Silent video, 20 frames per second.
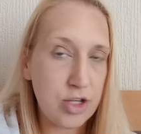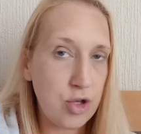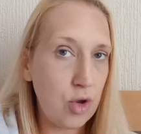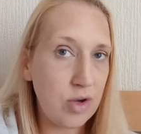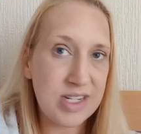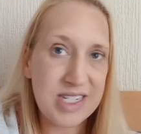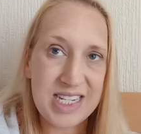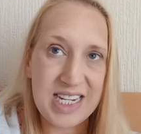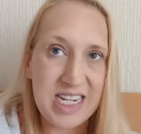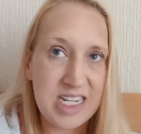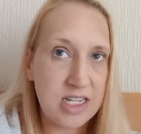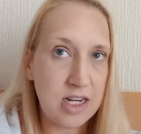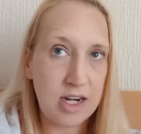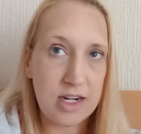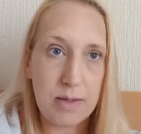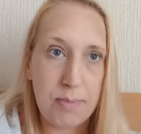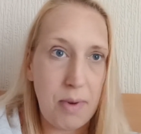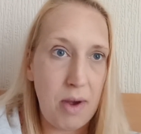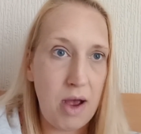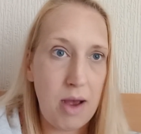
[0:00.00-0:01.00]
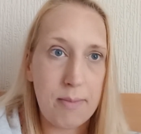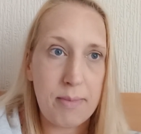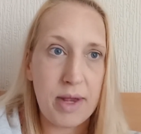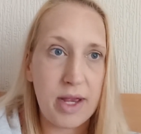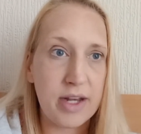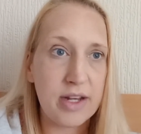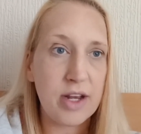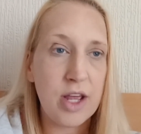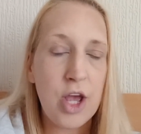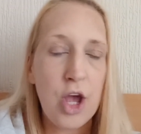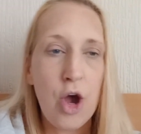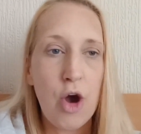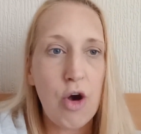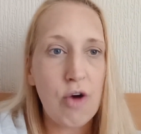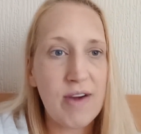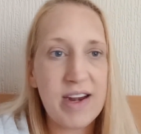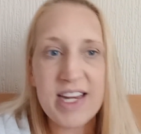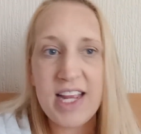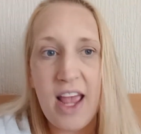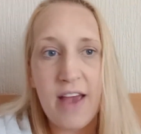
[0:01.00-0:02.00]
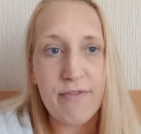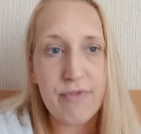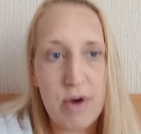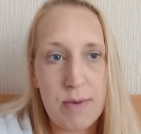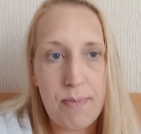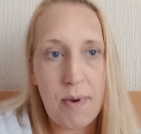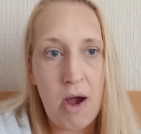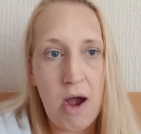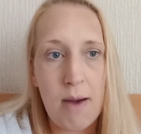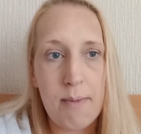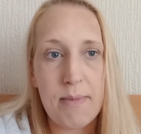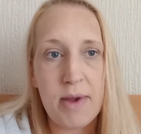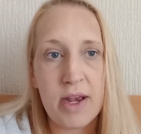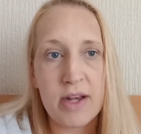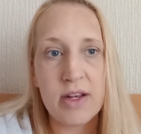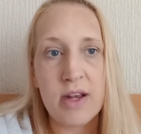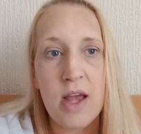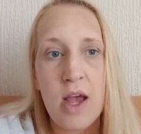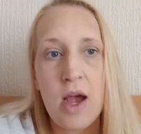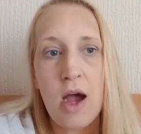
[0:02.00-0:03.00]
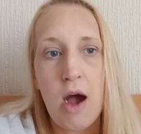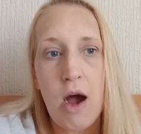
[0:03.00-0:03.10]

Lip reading: Not a seaside apartment or any other apartment.